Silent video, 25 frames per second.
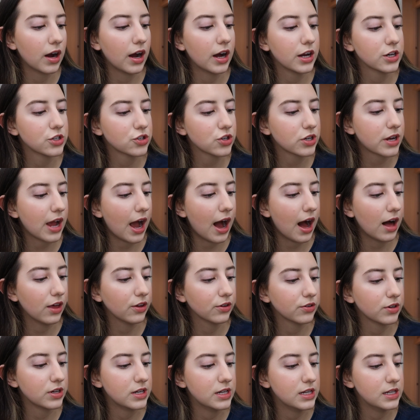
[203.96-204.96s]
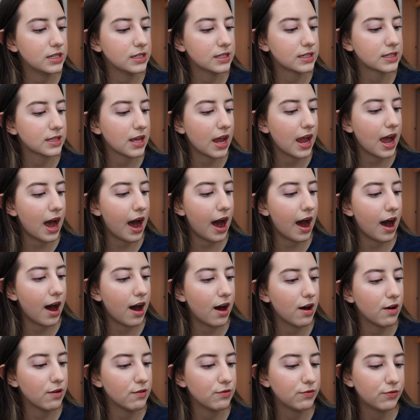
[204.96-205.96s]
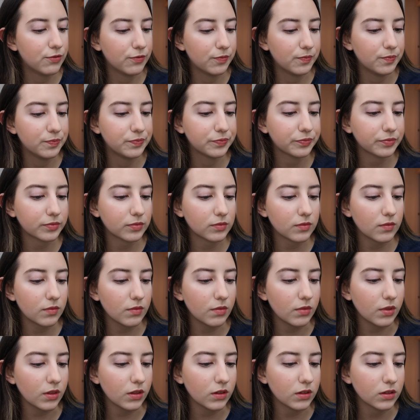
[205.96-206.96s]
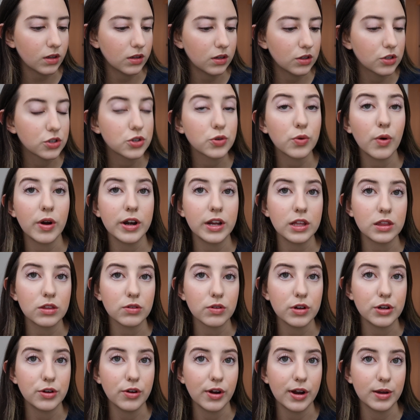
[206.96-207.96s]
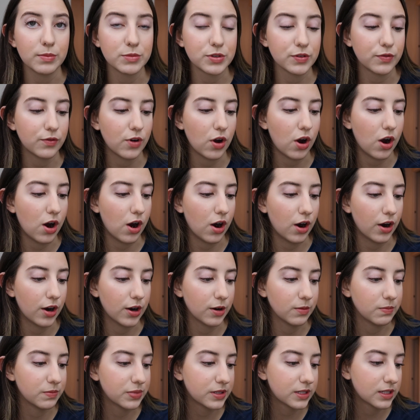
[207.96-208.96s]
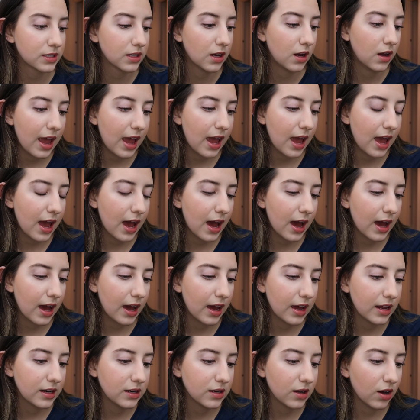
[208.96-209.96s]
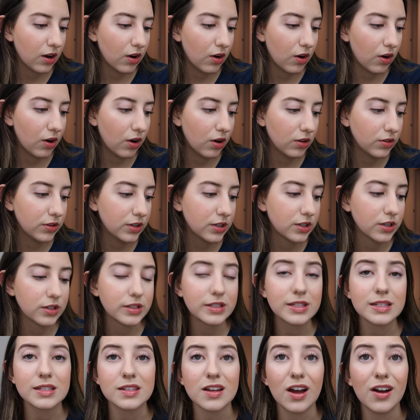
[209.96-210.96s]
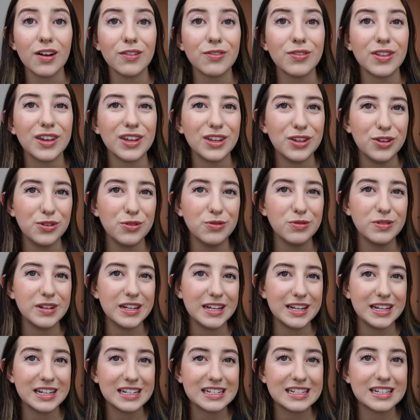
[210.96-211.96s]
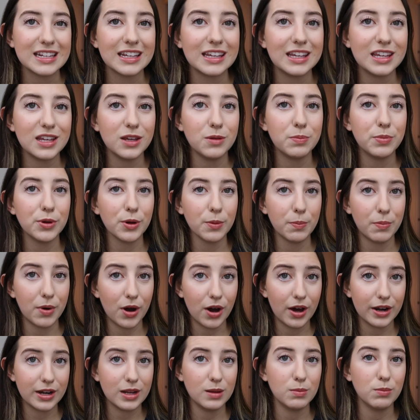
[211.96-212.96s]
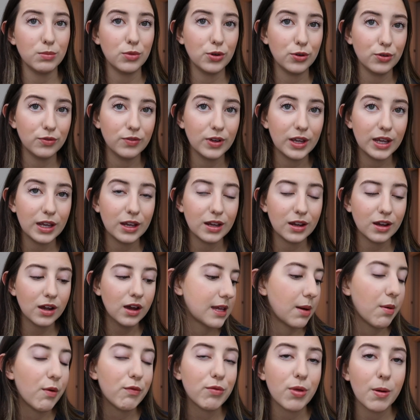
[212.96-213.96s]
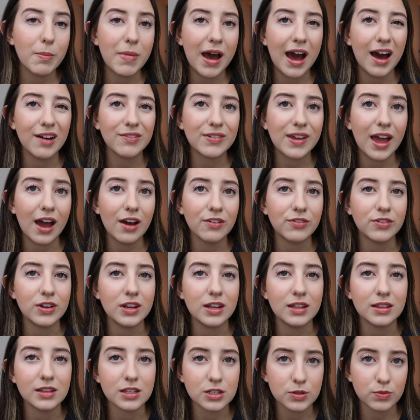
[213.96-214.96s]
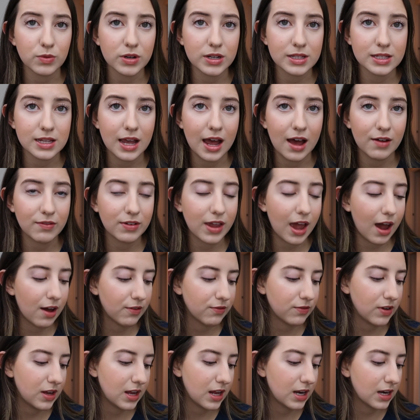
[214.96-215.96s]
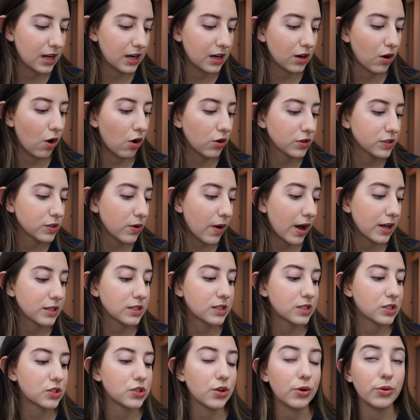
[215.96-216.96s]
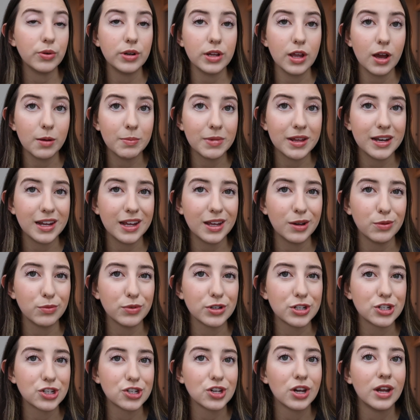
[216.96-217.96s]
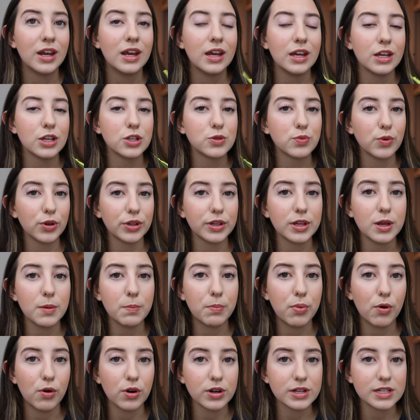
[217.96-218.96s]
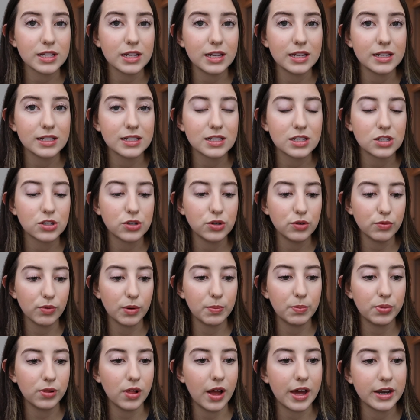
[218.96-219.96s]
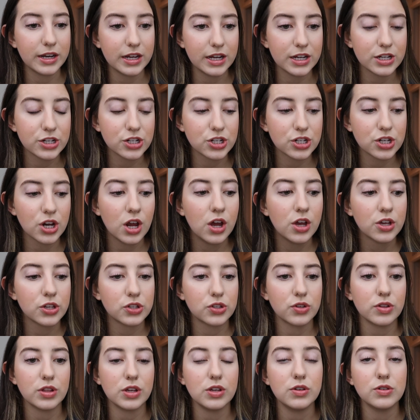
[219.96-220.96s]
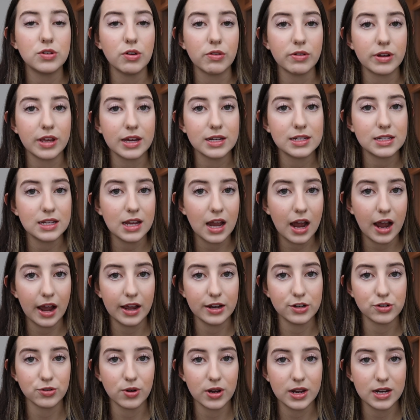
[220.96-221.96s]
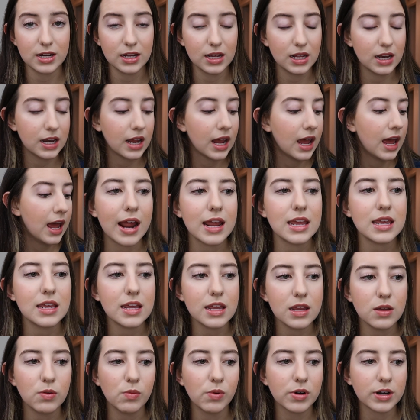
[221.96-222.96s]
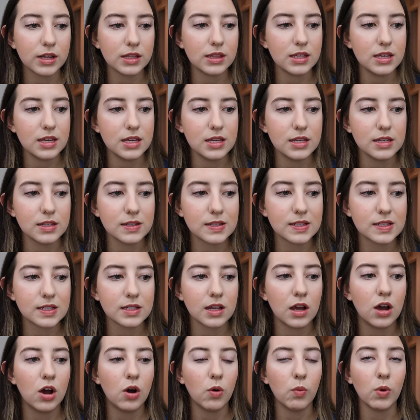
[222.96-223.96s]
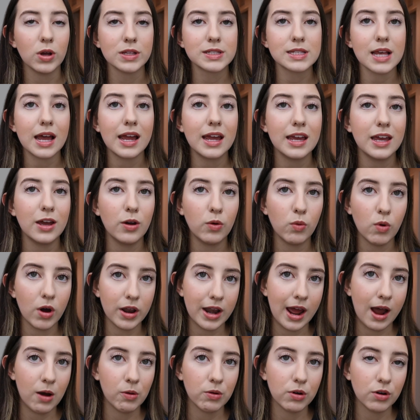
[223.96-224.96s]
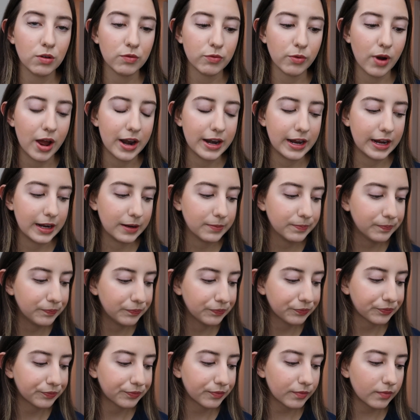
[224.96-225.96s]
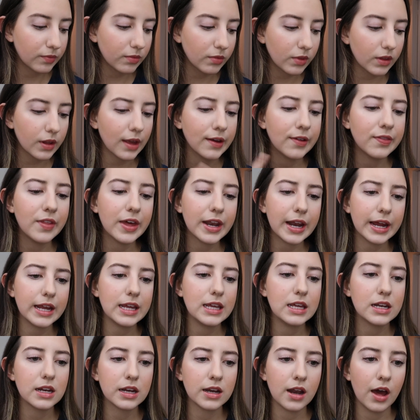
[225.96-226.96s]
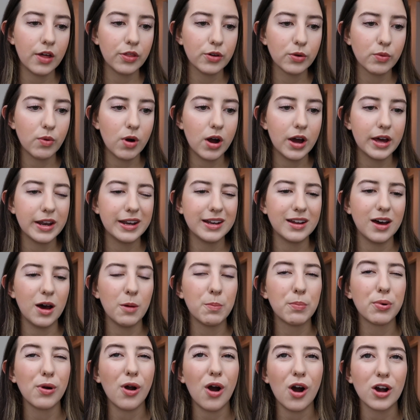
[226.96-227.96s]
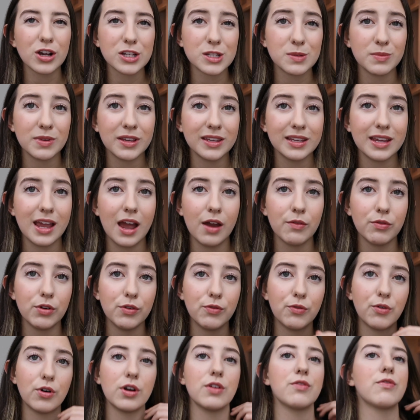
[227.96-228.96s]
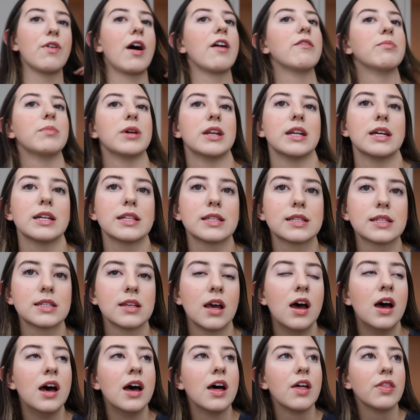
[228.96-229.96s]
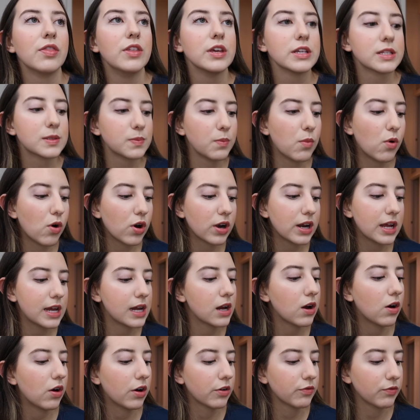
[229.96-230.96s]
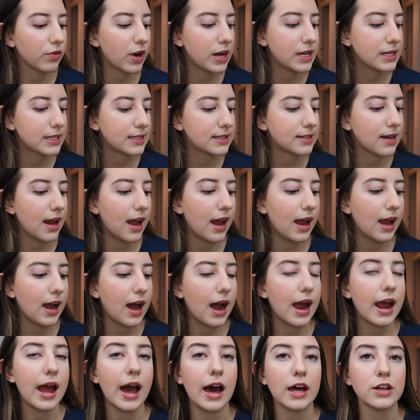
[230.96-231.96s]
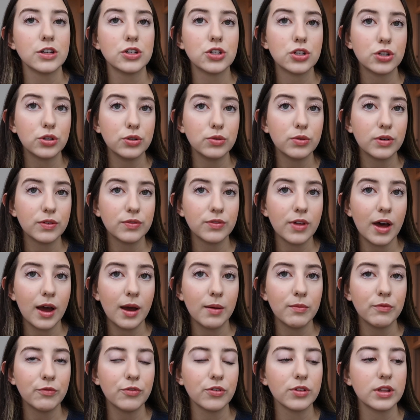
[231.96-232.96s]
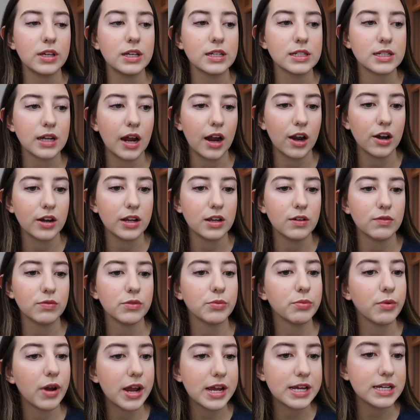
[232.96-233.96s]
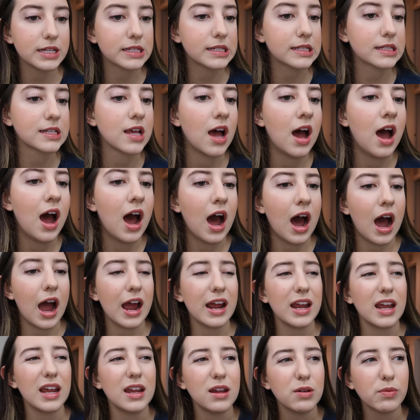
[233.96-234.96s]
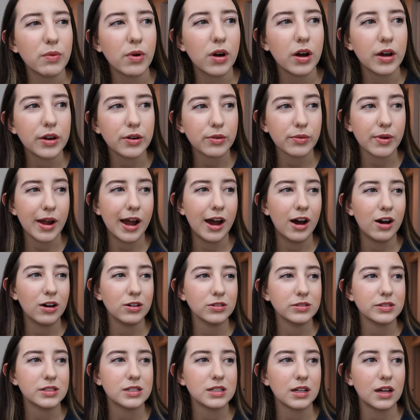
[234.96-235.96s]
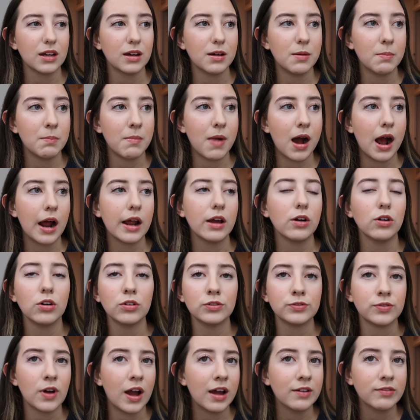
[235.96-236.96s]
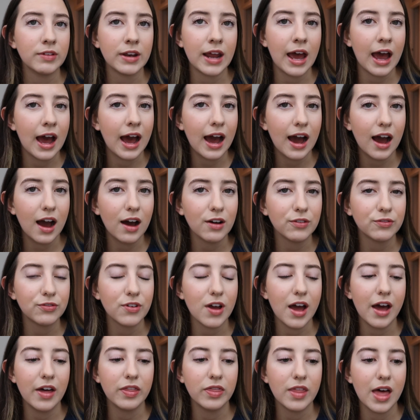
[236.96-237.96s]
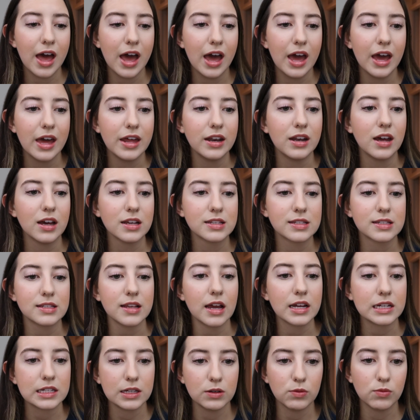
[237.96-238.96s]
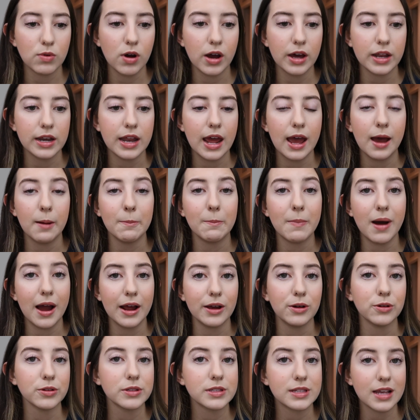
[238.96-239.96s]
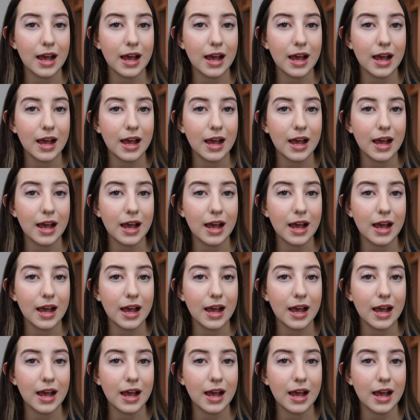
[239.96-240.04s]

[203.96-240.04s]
100 calories. They have 23 grams of carbs and all the good stuff that you need to keep your body moving. Some of them have caffeine, this one doesn't have caffeine, and it also has sodium in it, which is really important to replenish so that you don't get dehydrated. I eat one of these once I hit 1 hour of running, and then I eat another one approximately every 45 minutes. This morning on race day, I had 2 of them for the entirety of the race. I ate one around mile 5.5 and then a second one at mile